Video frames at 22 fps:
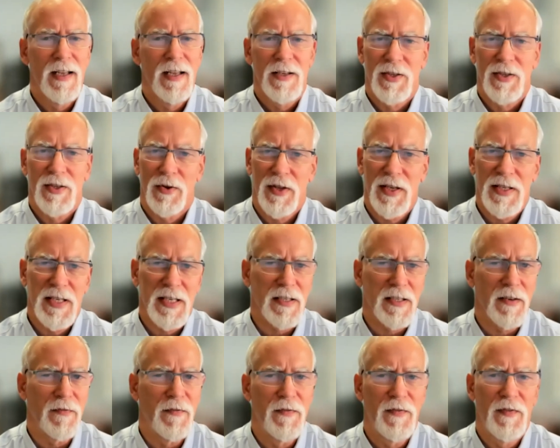So, this
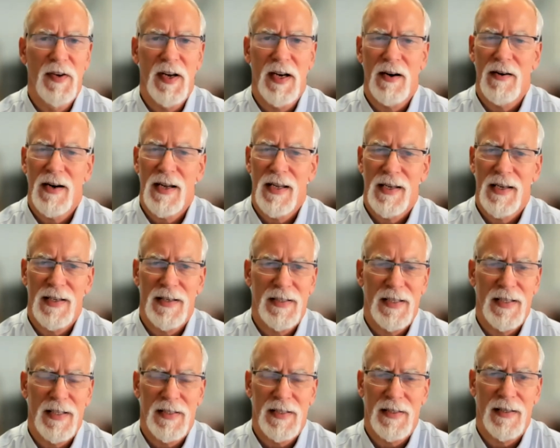is a very
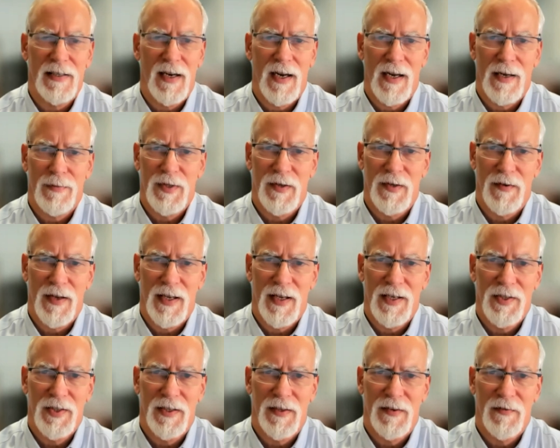consistent
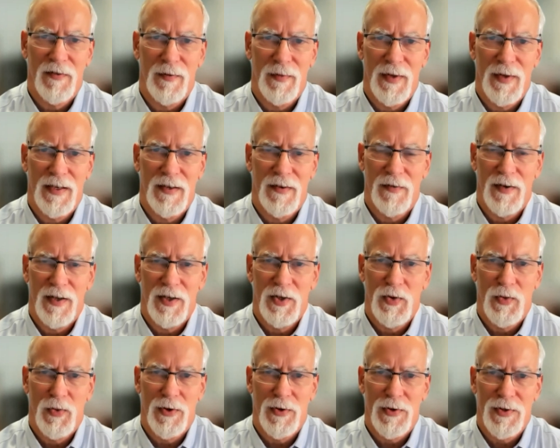observation from
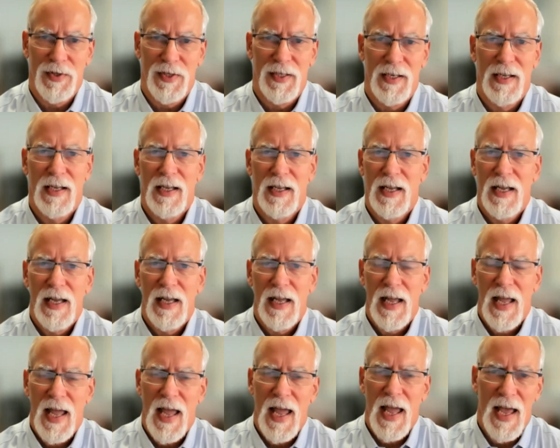individuals.
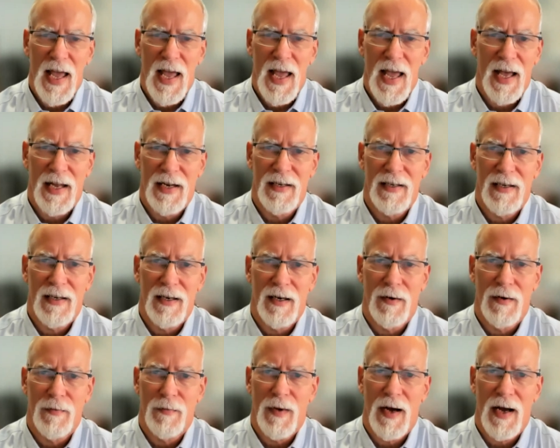And
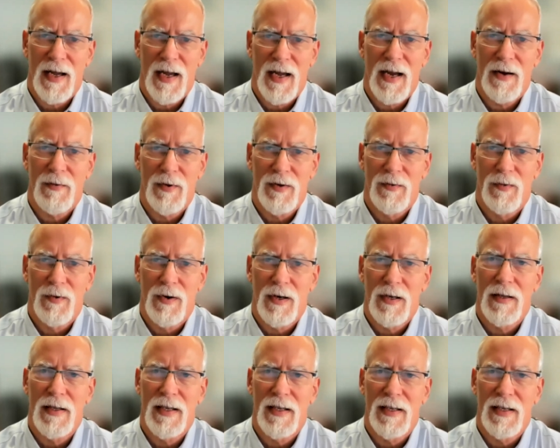um, I, I, would
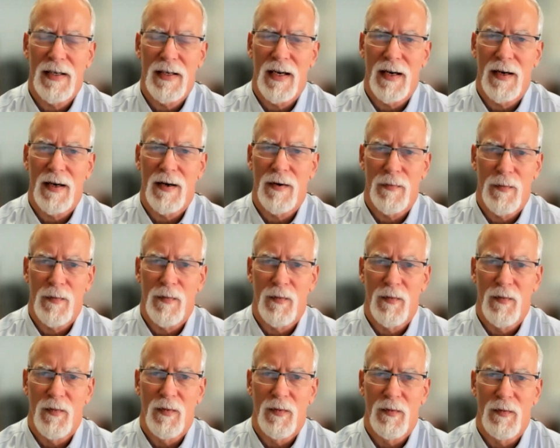really uh,
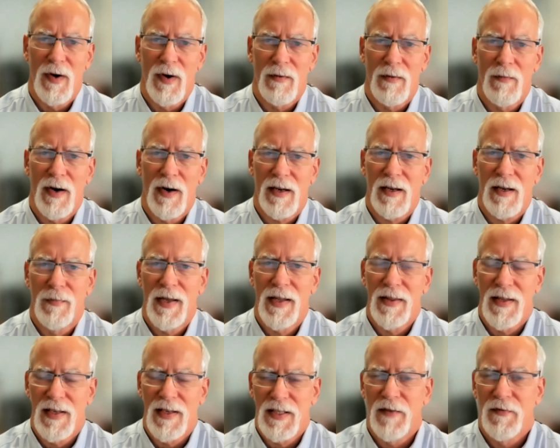re
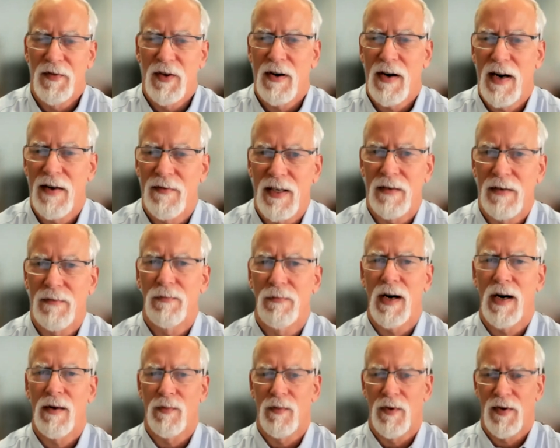recommend this if you're having a
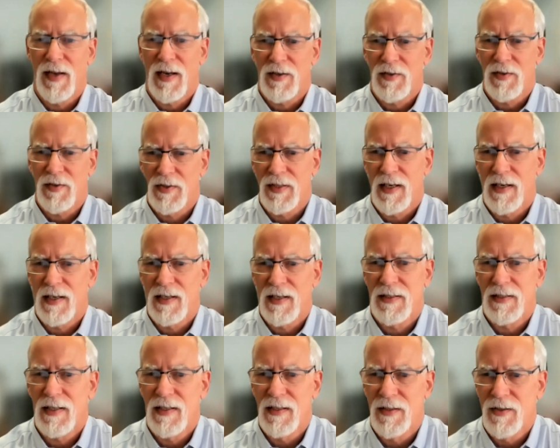problem with
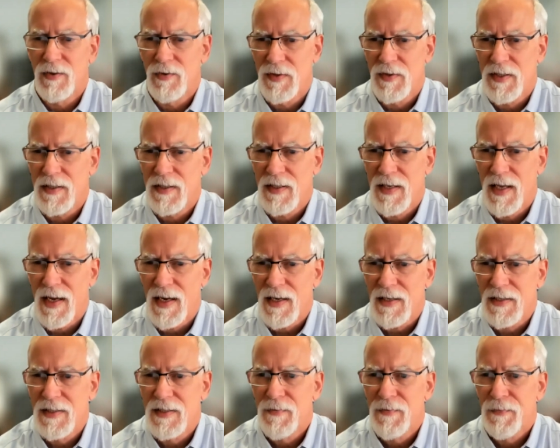exercise-induced
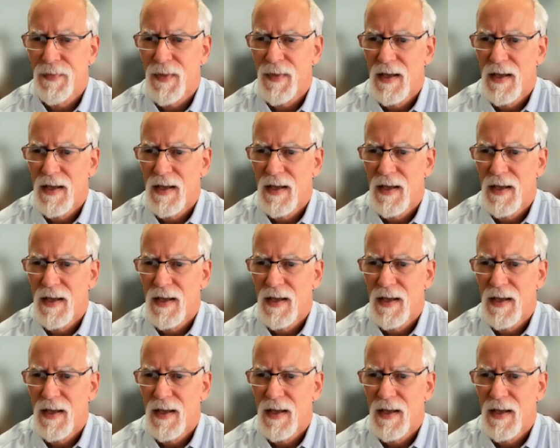attacks.